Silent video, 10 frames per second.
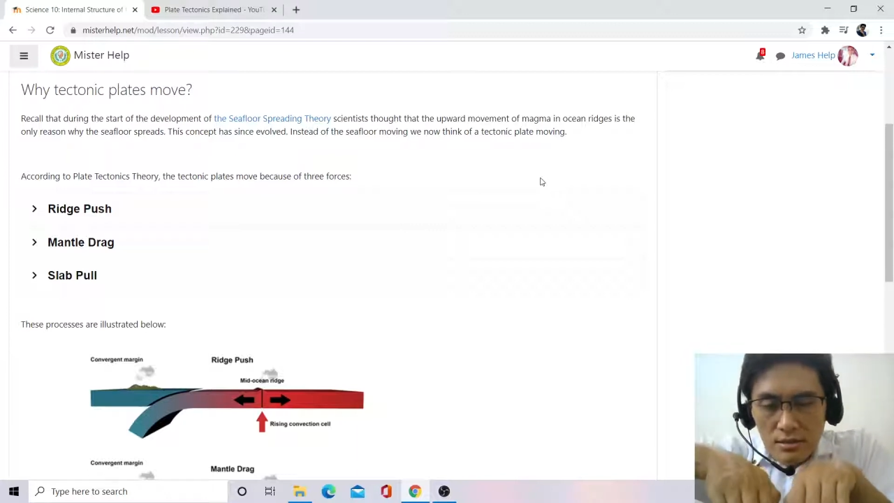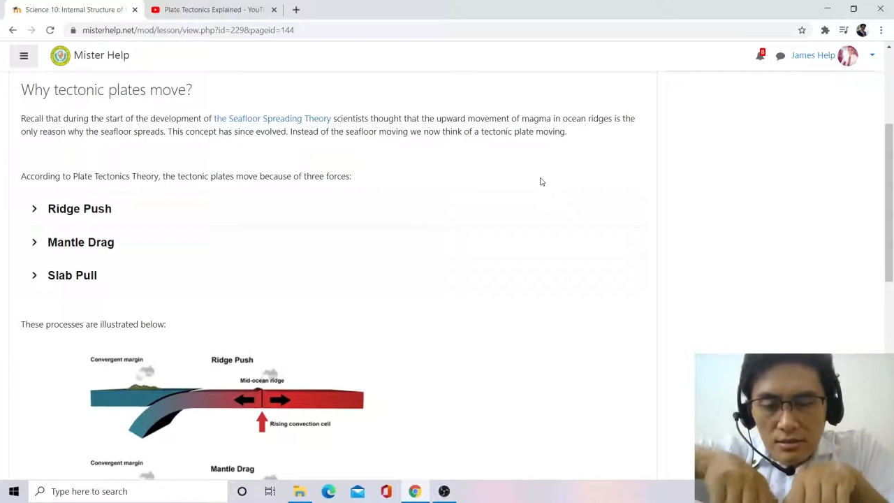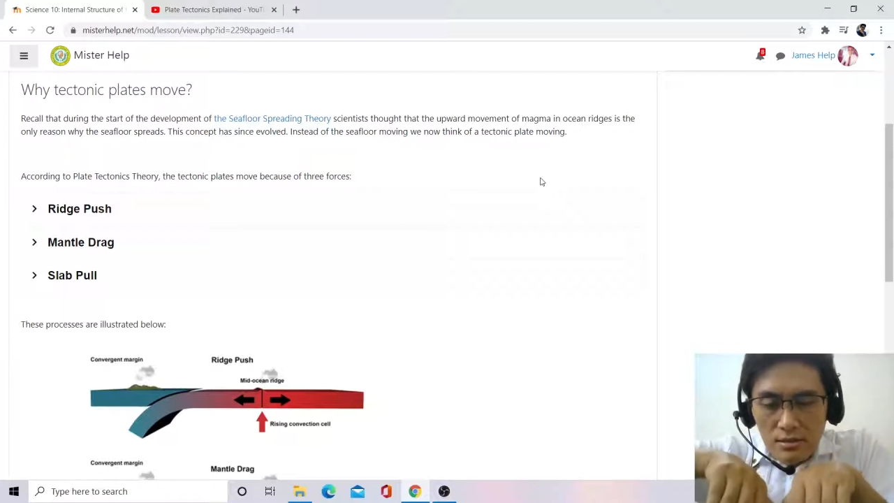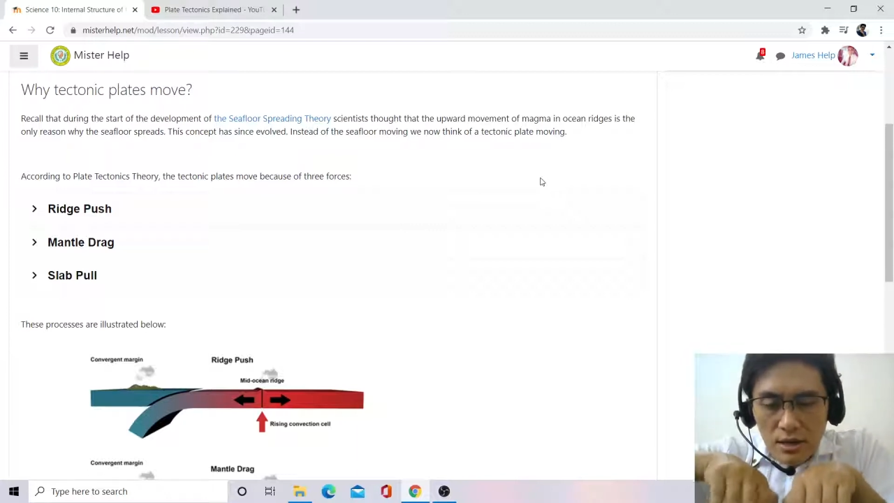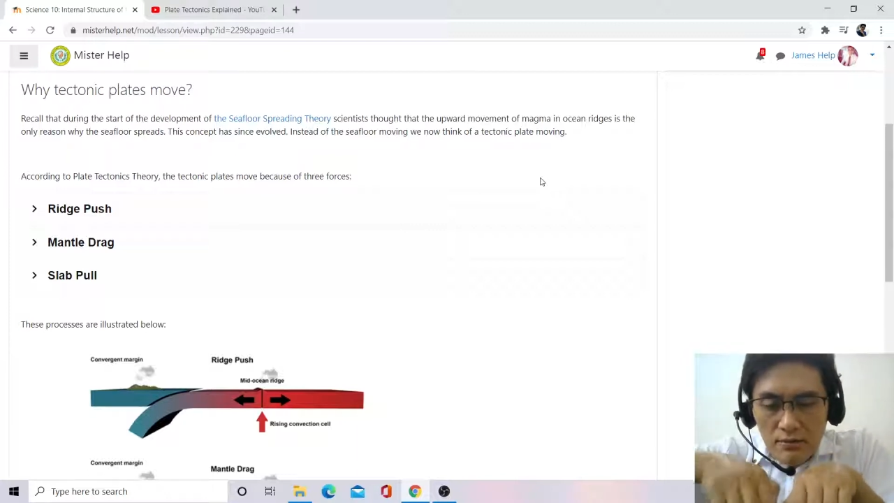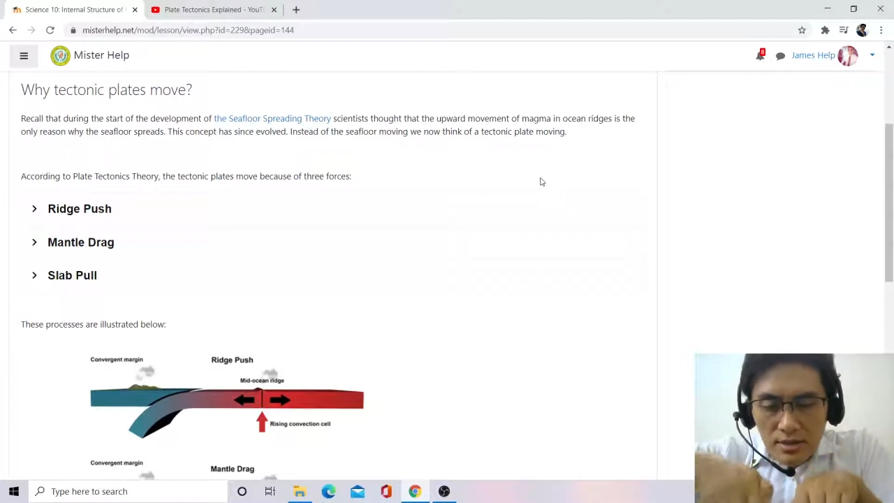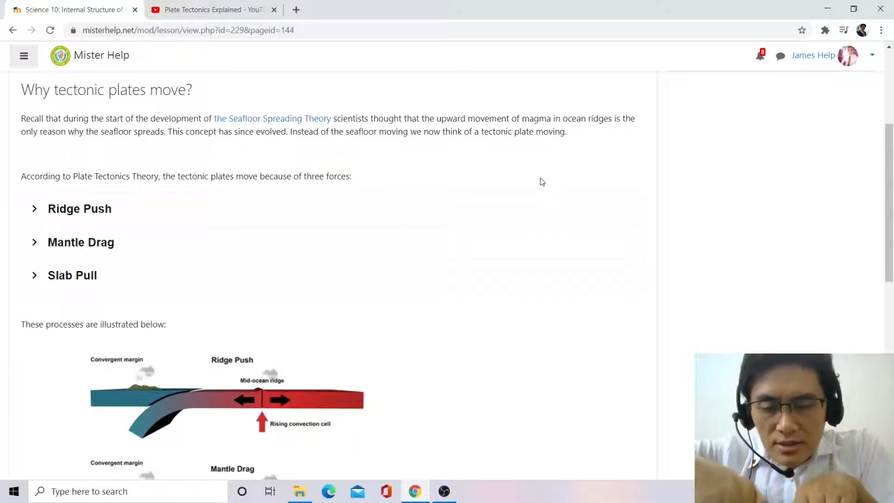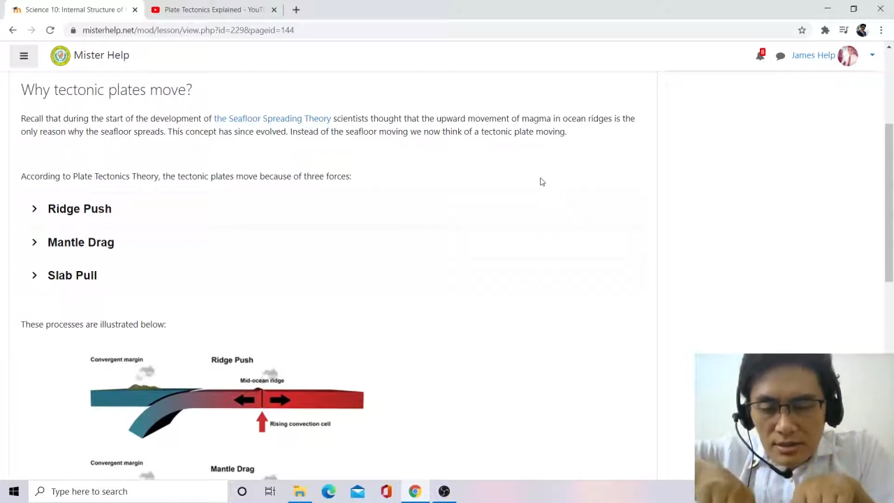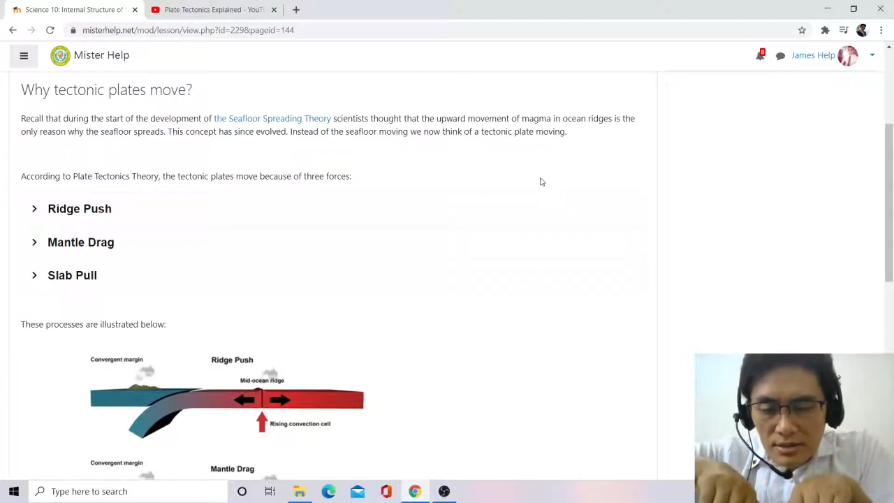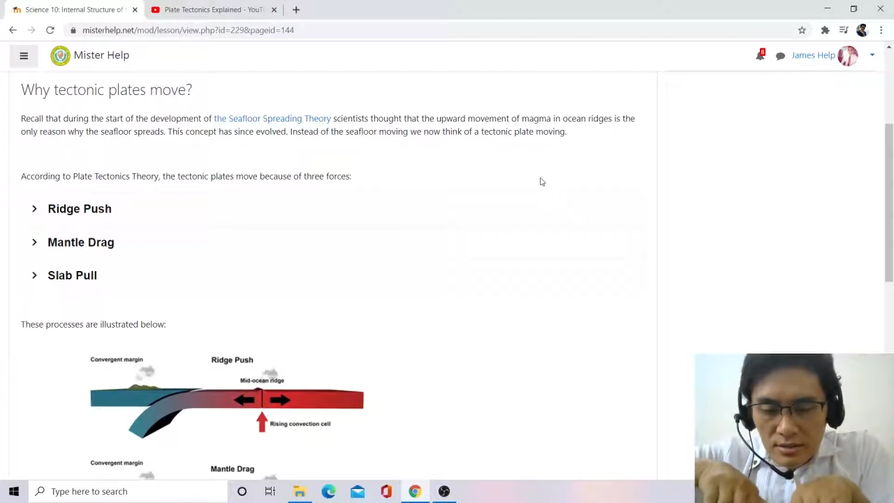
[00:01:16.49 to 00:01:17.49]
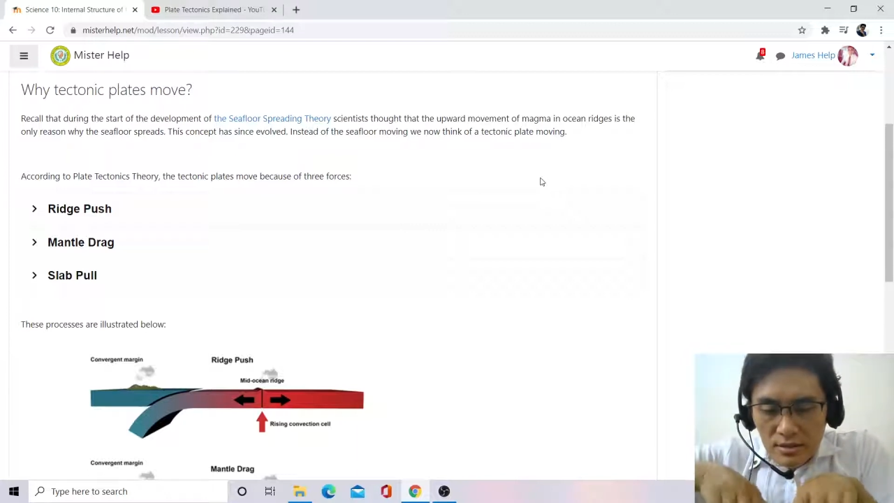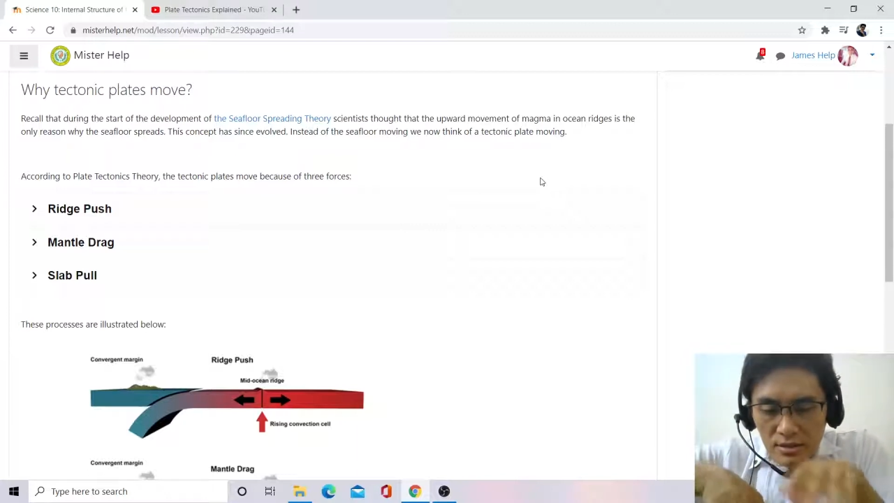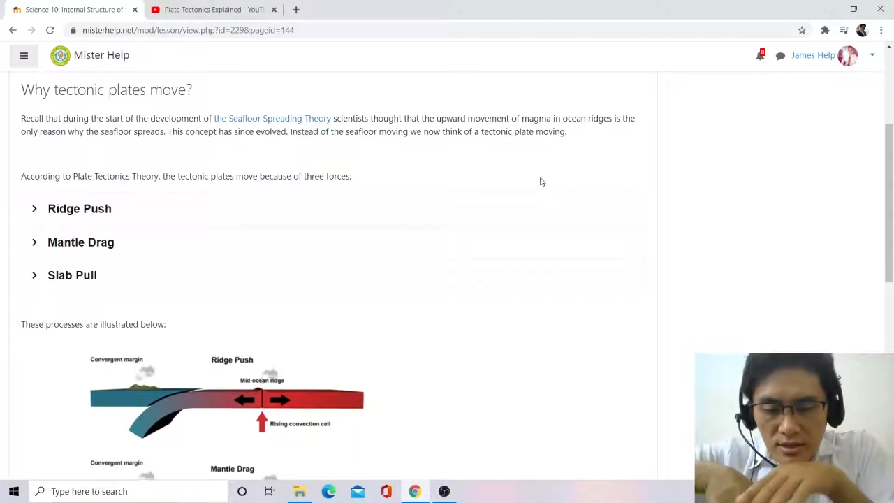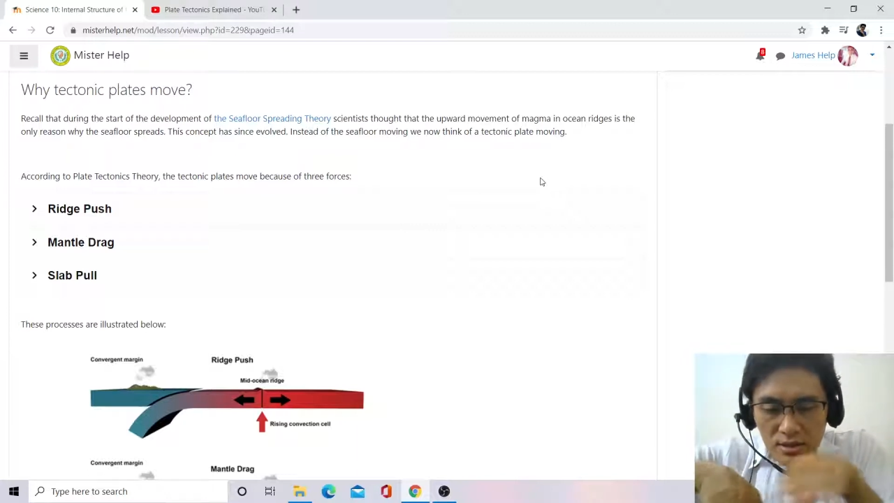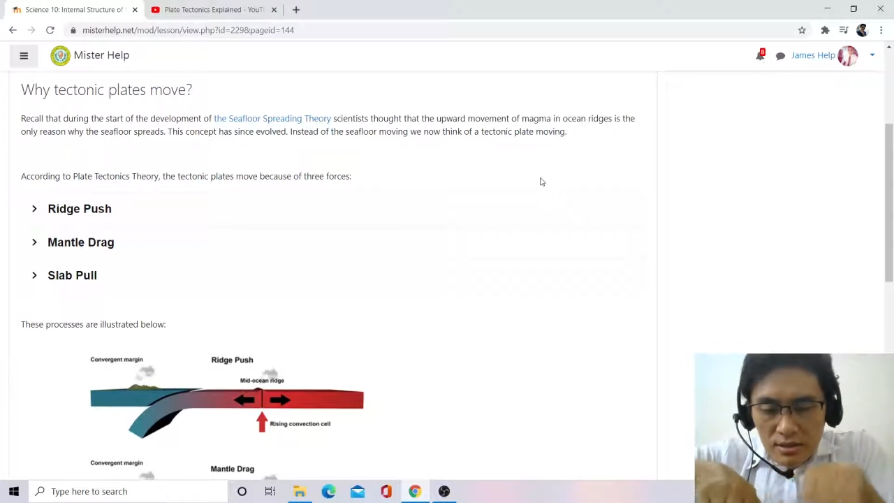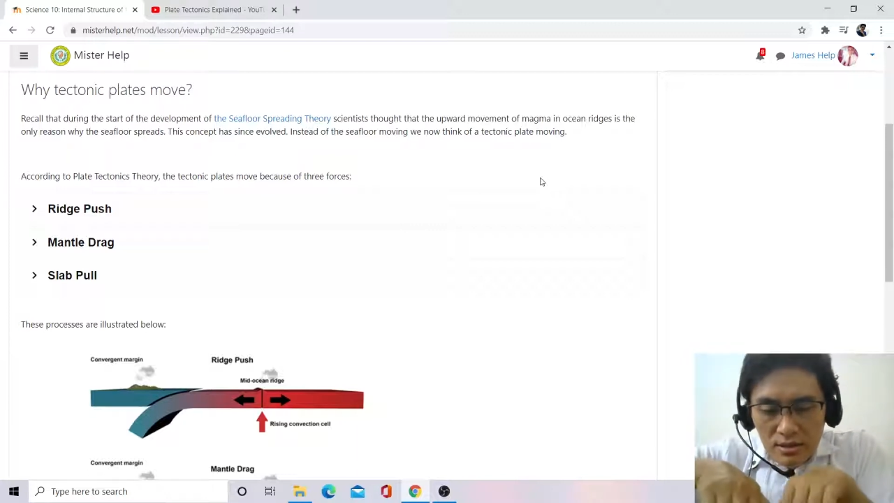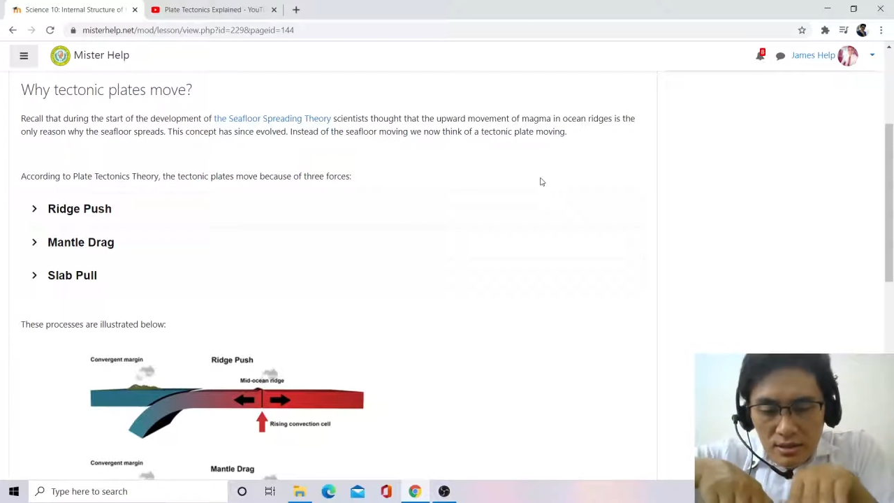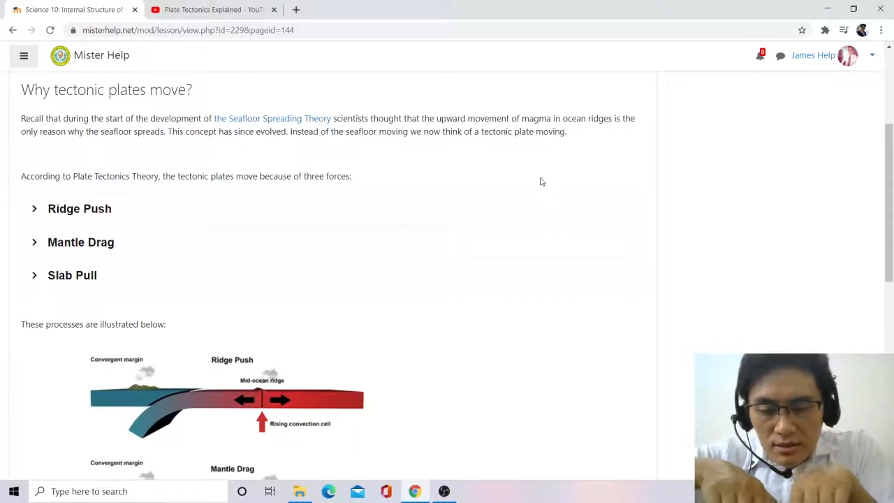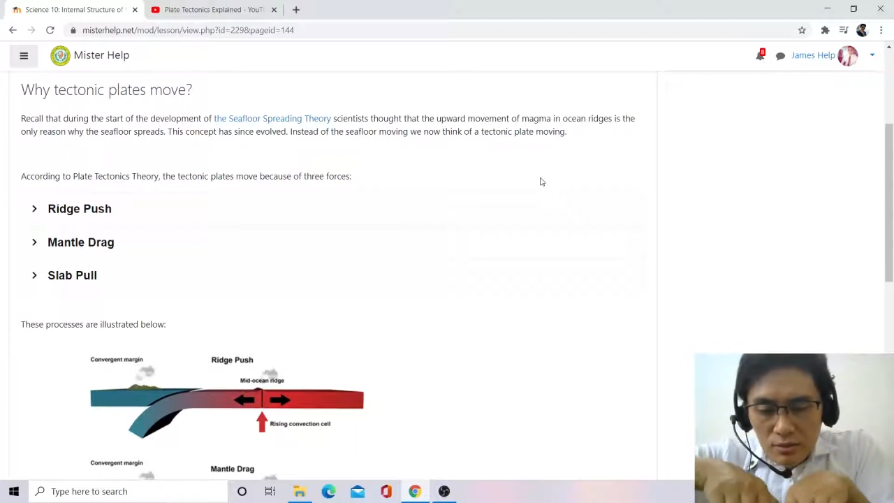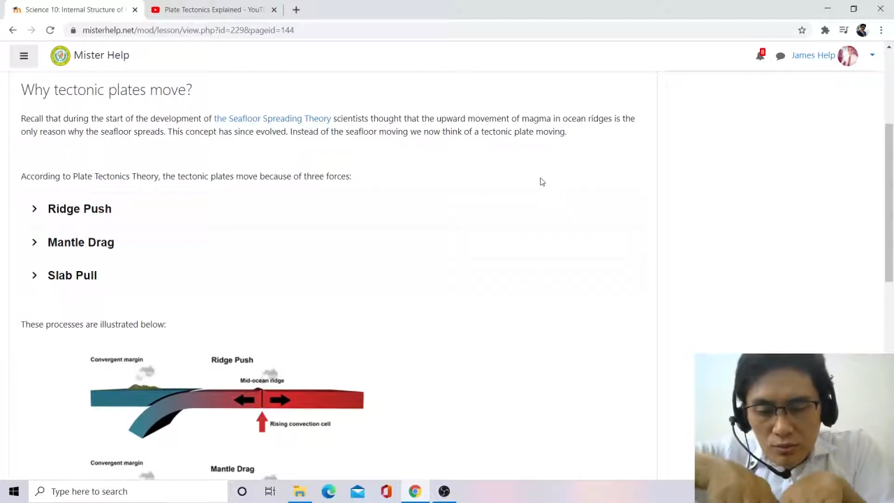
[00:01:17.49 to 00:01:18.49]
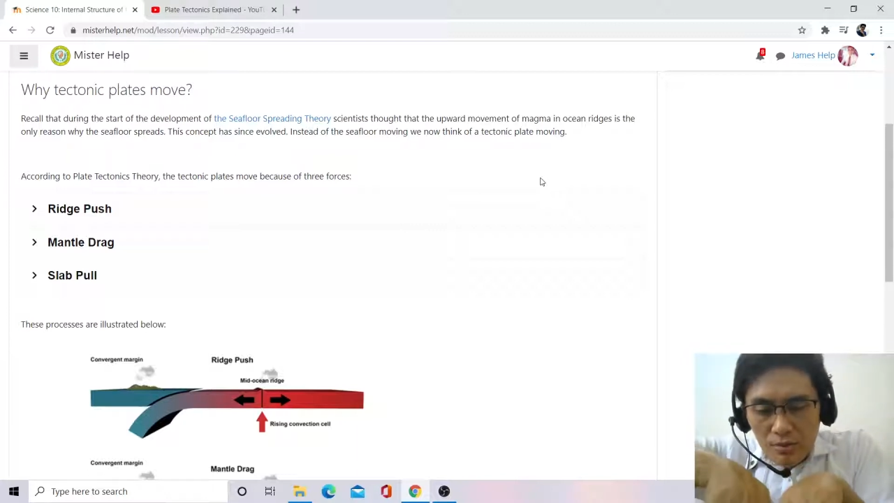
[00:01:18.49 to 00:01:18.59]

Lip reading: two